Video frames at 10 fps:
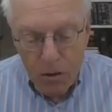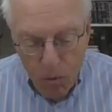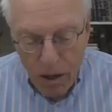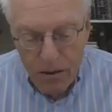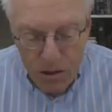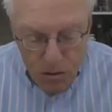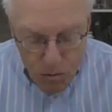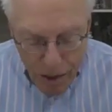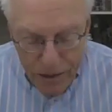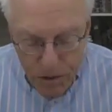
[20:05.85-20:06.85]
the one who's
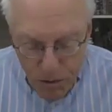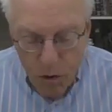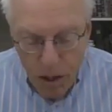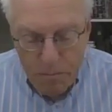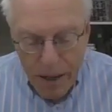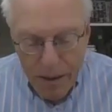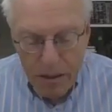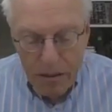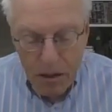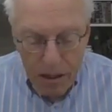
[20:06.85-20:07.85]
trying to avoid payment.